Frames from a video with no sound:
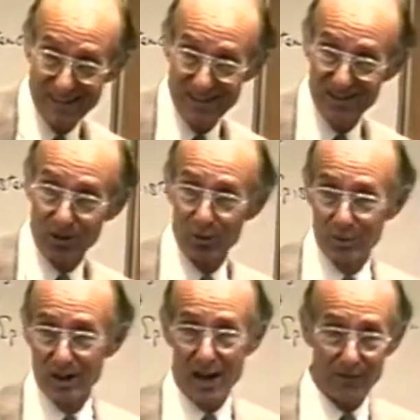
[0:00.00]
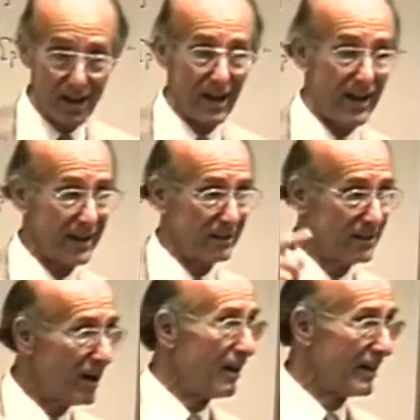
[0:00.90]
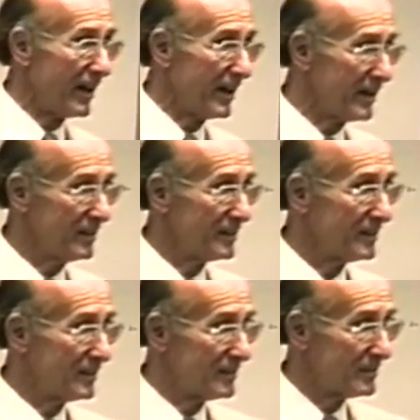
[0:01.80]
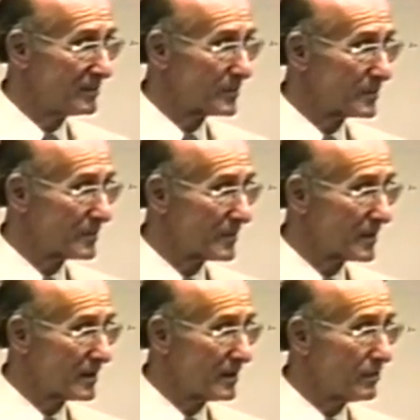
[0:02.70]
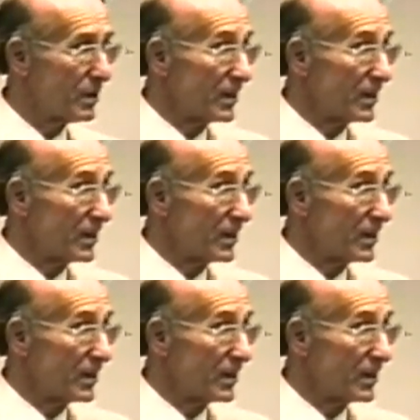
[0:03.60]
So you can have A and non-A, but